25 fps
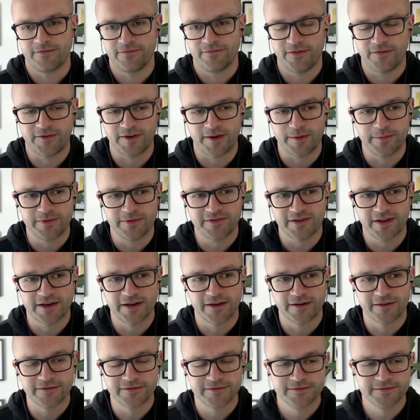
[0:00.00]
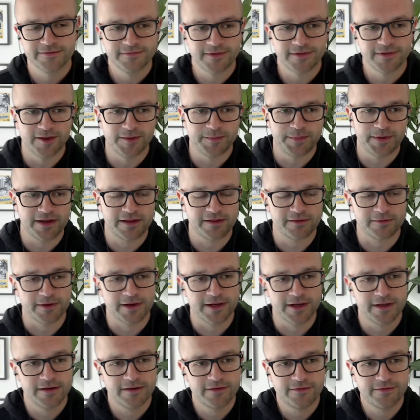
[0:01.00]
15% off on the big three